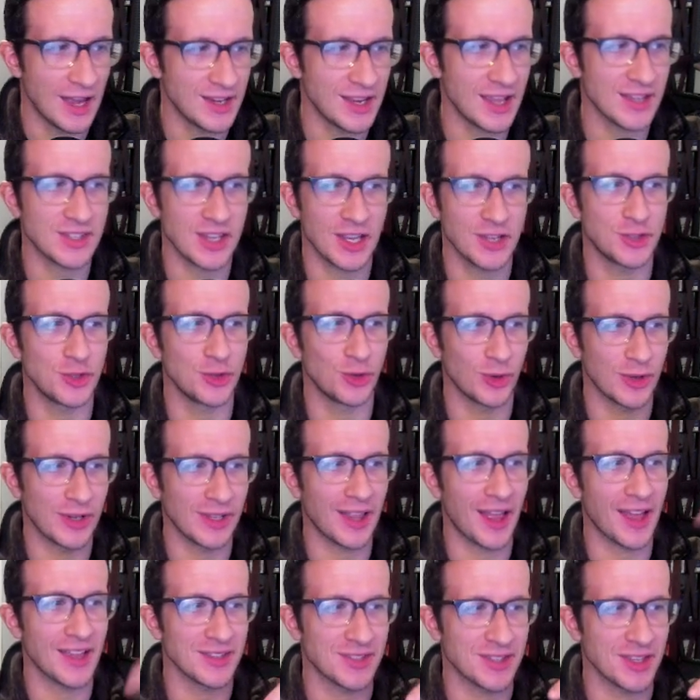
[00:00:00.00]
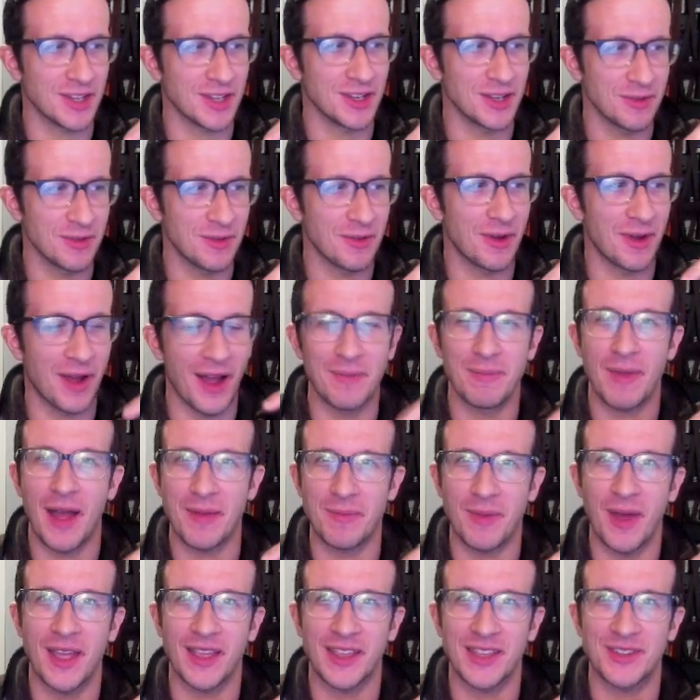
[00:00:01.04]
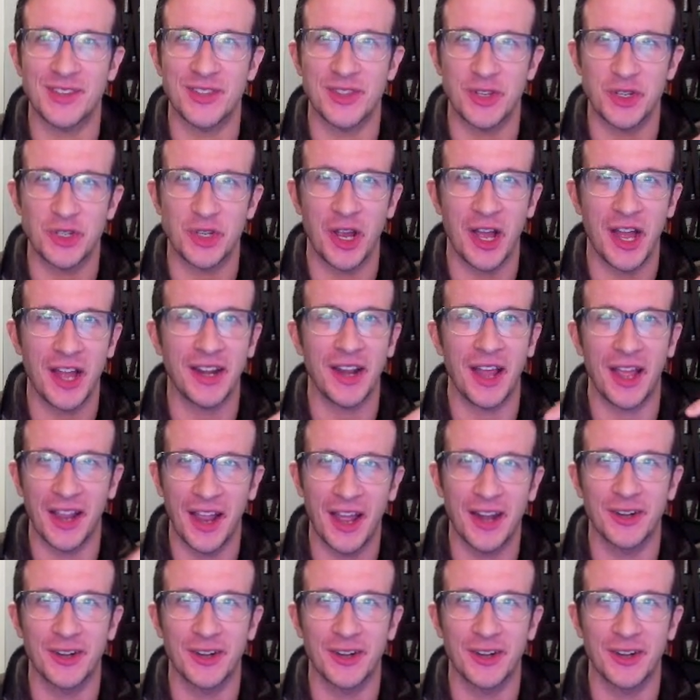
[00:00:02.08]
And yes, I do realize that my mic is in the shot.